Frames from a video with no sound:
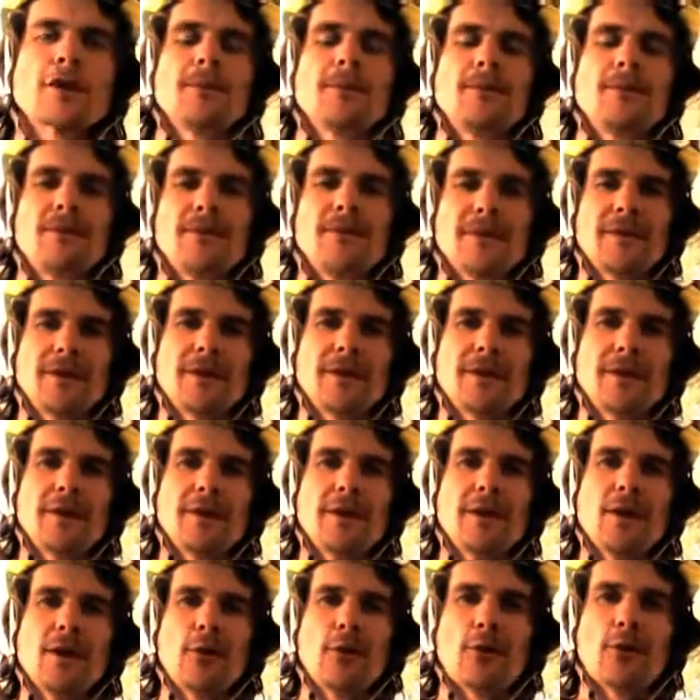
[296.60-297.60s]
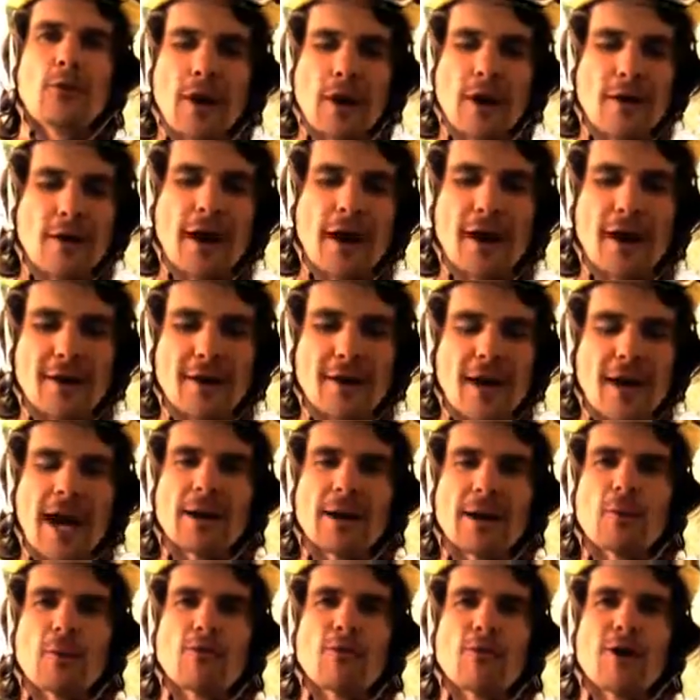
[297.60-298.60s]
Fear those late nights. Fear
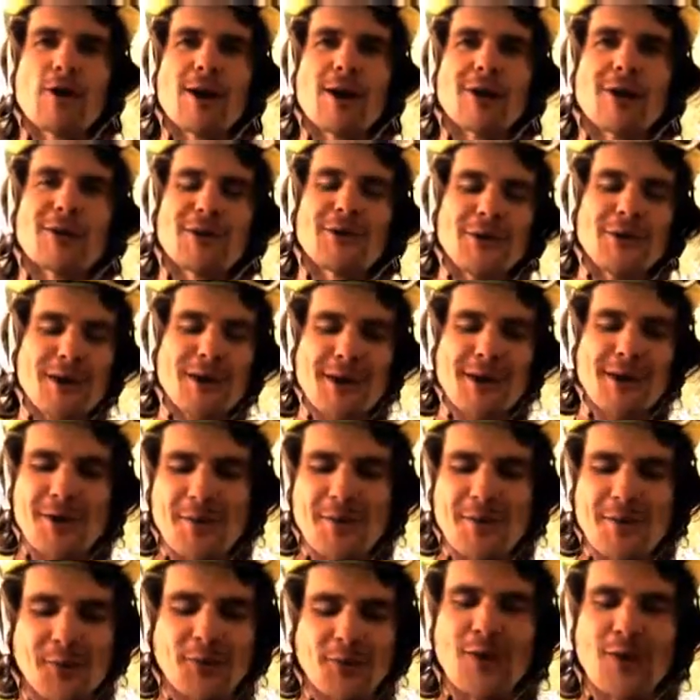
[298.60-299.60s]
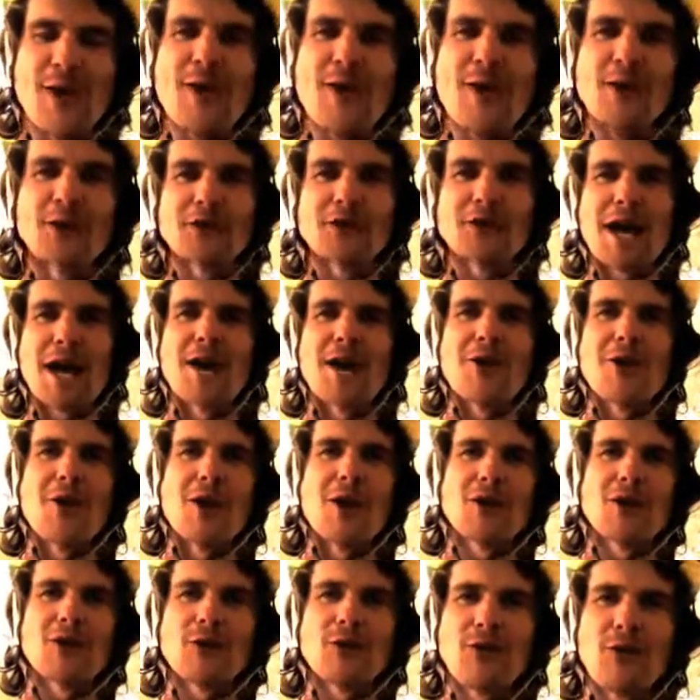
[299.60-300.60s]
being dehydrated. Fear being paranoid about
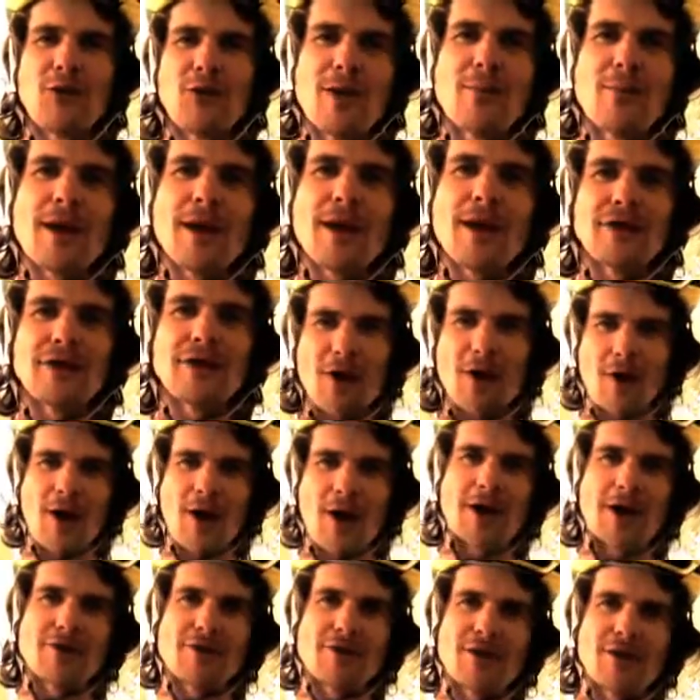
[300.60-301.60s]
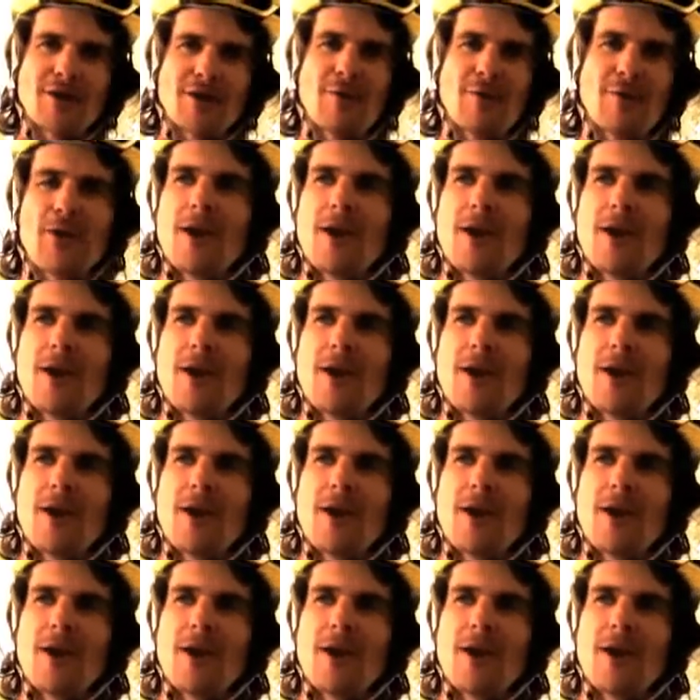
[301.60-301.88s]
you can't drink water because it's